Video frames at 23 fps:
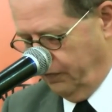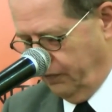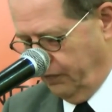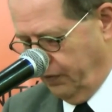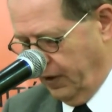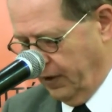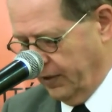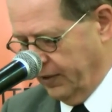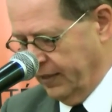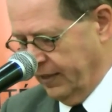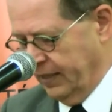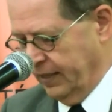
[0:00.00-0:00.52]

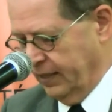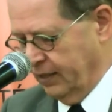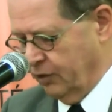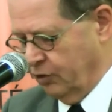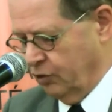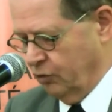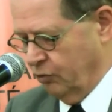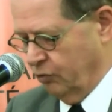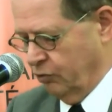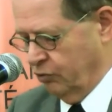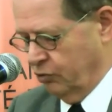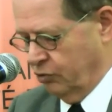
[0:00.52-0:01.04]
Funding is
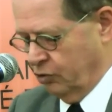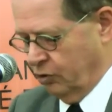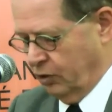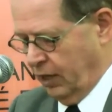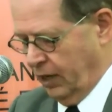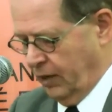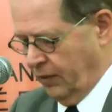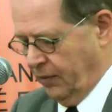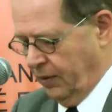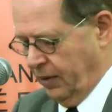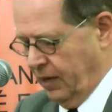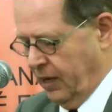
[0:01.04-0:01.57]
used to
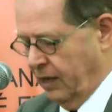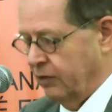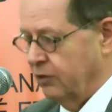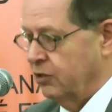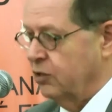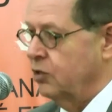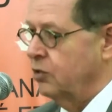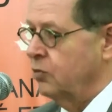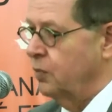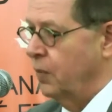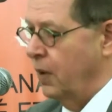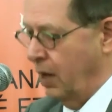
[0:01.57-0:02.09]
carry out
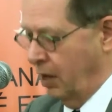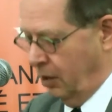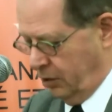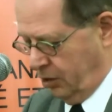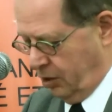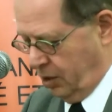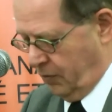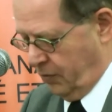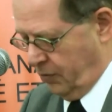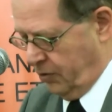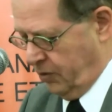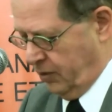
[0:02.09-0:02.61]
small
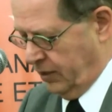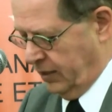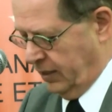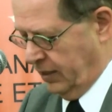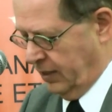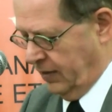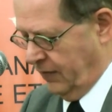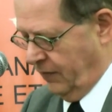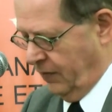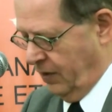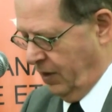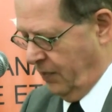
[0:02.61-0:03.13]
community
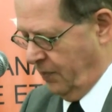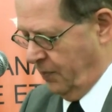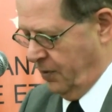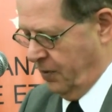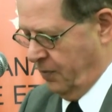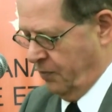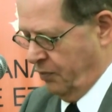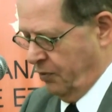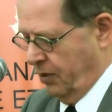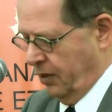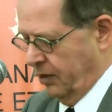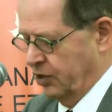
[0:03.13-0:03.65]

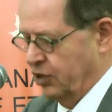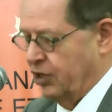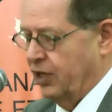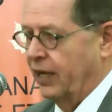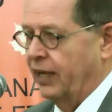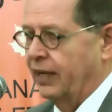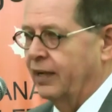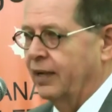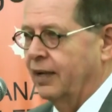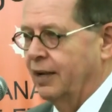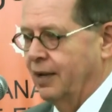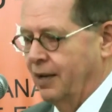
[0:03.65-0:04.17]
development
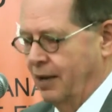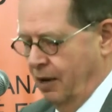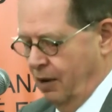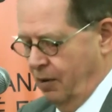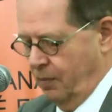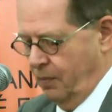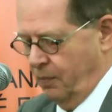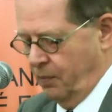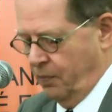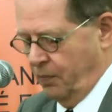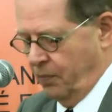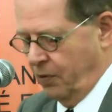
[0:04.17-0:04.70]
projects,
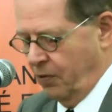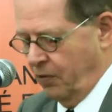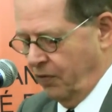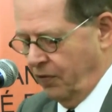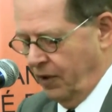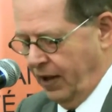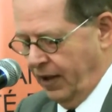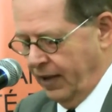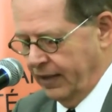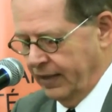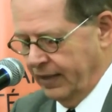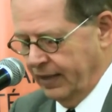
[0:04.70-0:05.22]

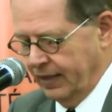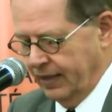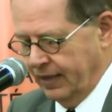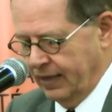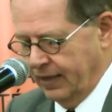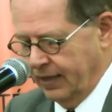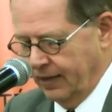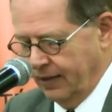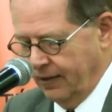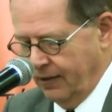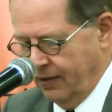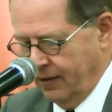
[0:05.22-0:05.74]

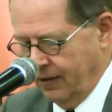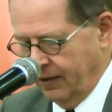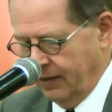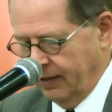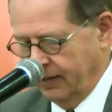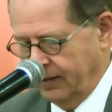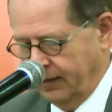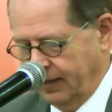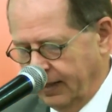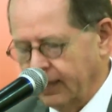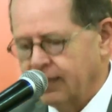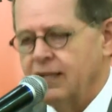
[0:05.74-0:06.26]
providing
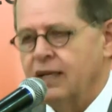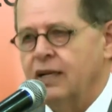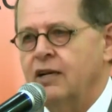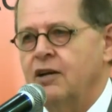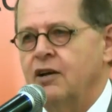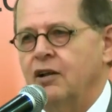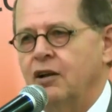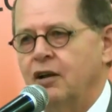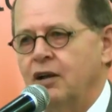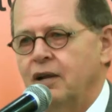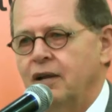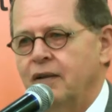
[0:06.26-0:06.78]

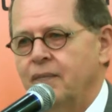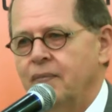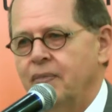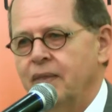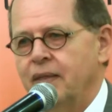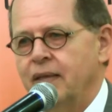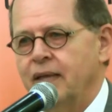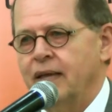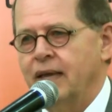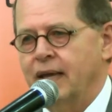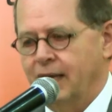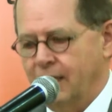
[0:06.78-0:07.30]
technical,
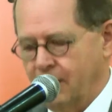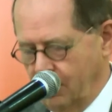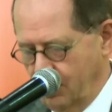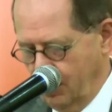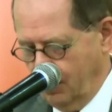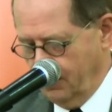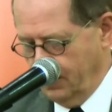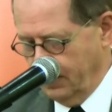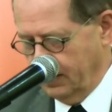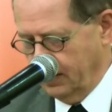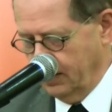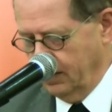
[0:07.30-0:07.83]

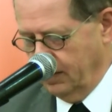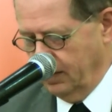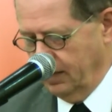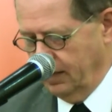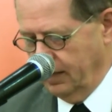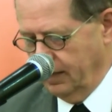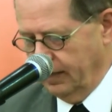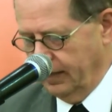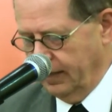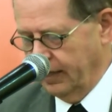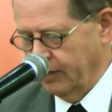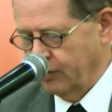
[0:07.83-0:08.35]
economical,
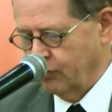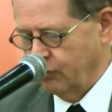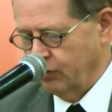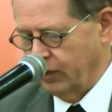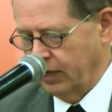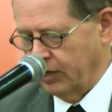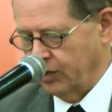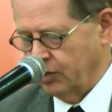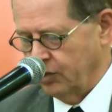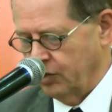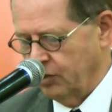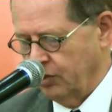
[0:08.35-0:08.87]

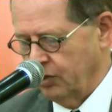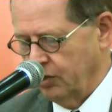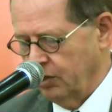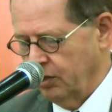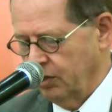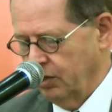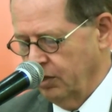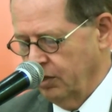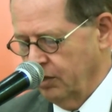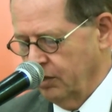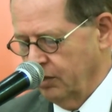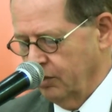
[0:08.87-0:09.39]
educational,
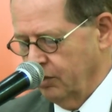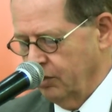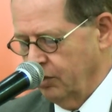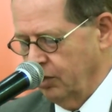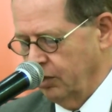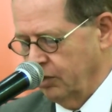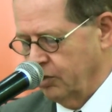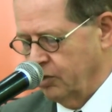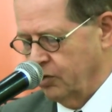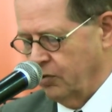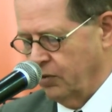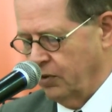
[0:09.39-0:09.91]

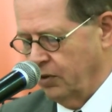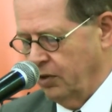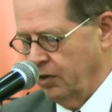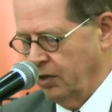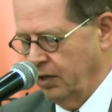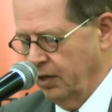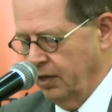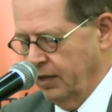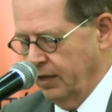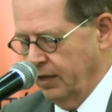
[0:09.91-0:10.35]
cultural,